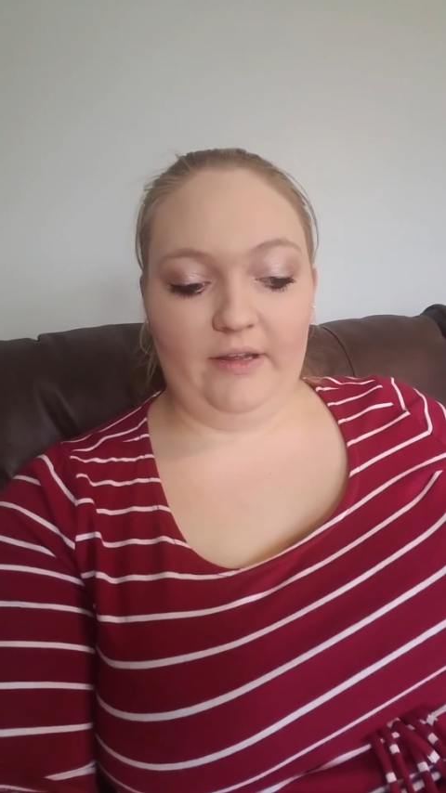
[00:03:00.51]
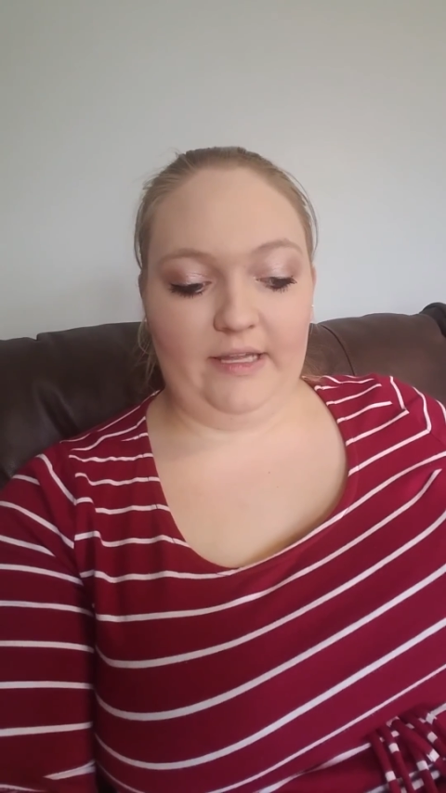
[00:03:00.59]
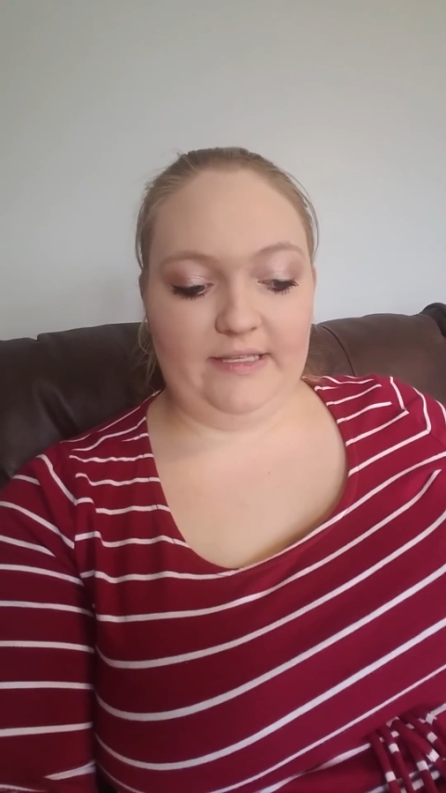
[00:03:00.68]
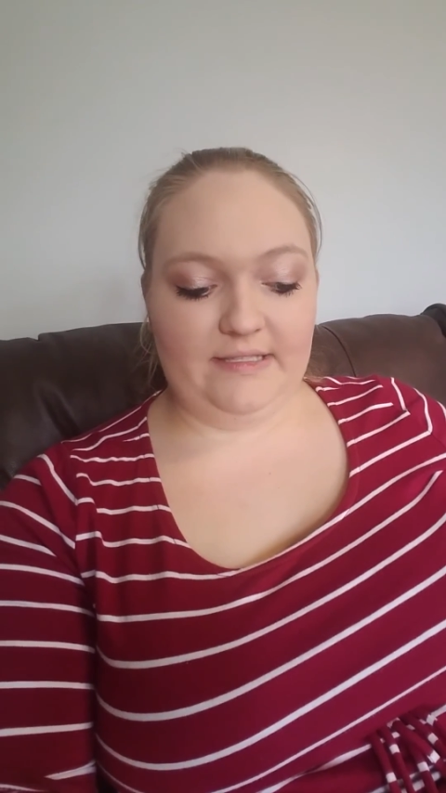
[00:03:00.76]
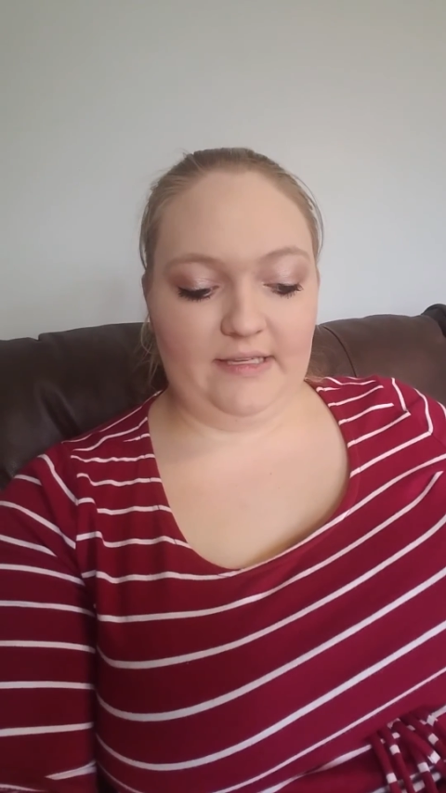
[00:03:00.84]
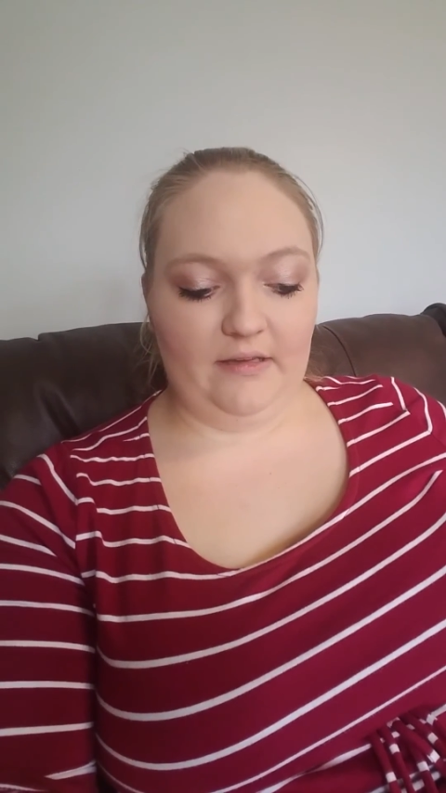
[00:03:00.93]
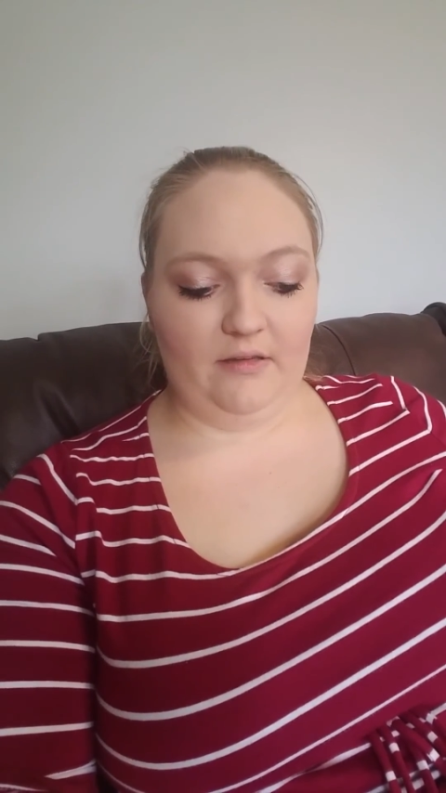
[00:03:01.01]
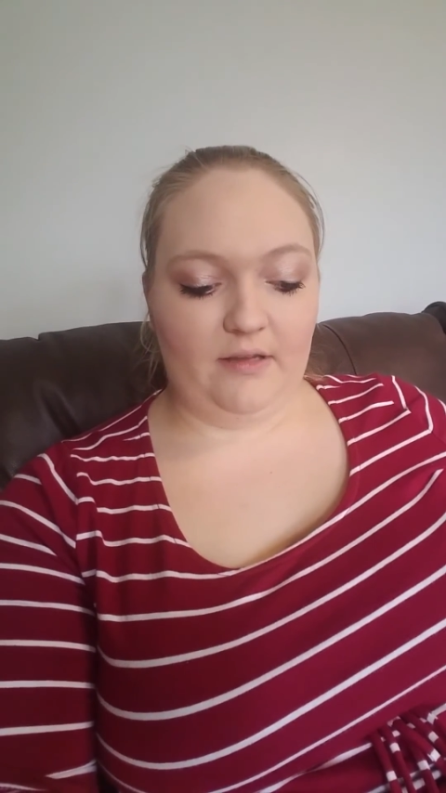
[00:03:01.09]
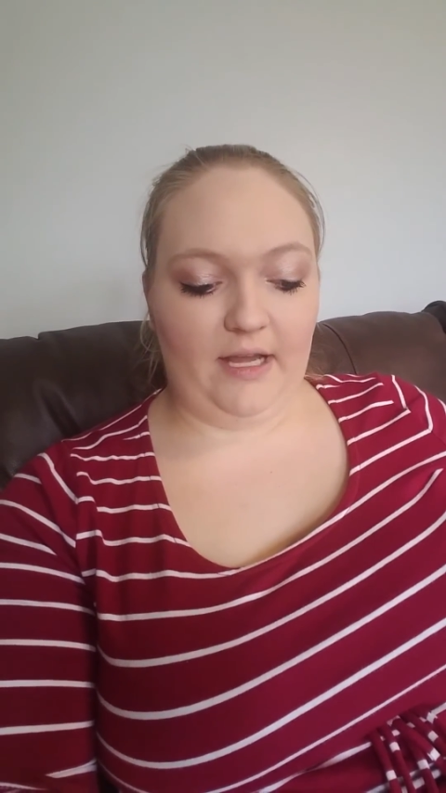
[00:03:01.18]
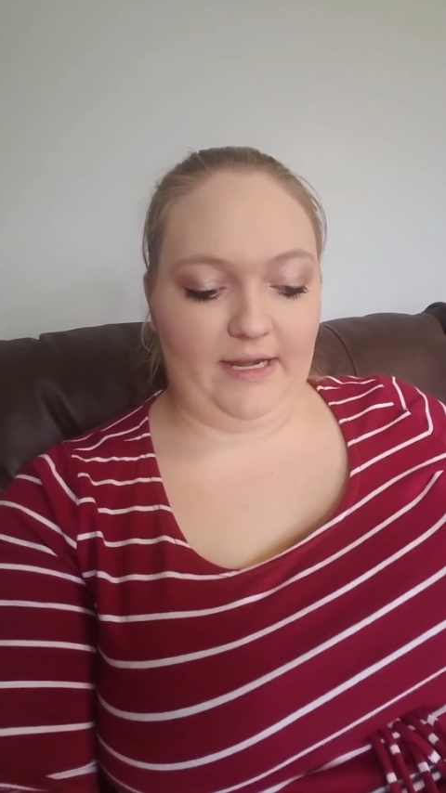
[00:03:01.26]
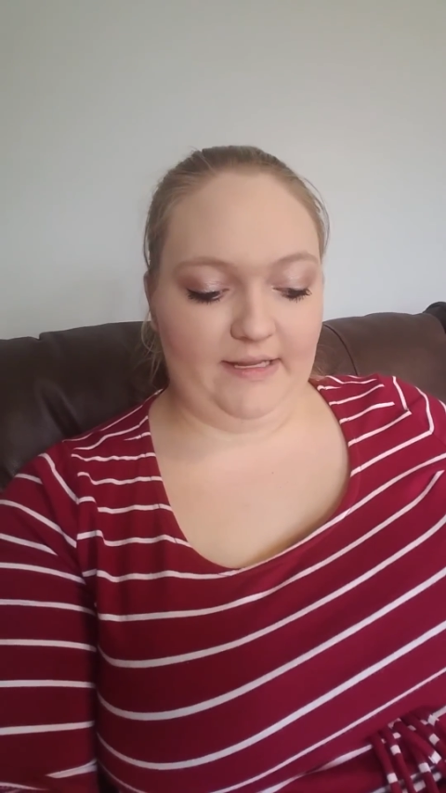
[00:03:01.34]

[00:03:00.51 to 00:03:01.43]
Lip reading: it to kind of